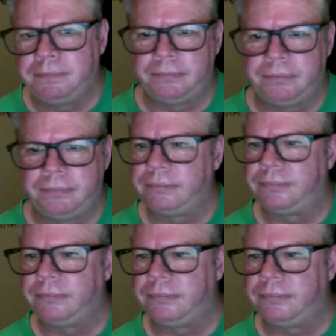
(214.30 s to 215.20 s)

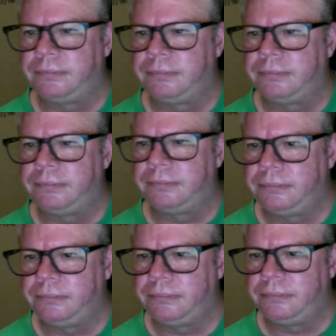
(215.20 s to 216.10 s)

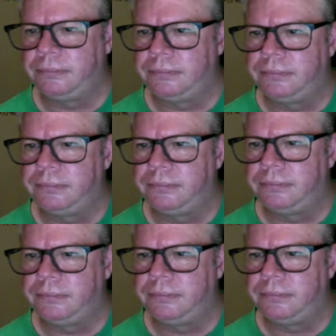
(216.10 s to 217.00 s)

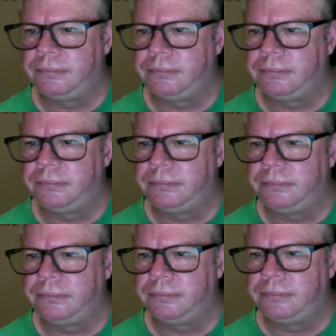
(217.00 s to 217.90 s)

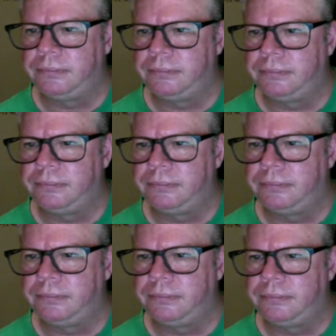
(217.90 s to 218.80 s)

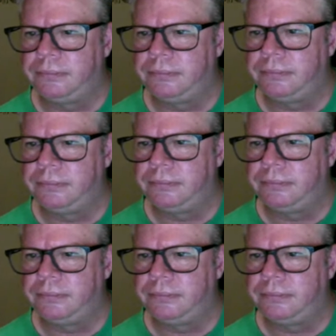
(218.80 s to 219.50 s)
[no speech]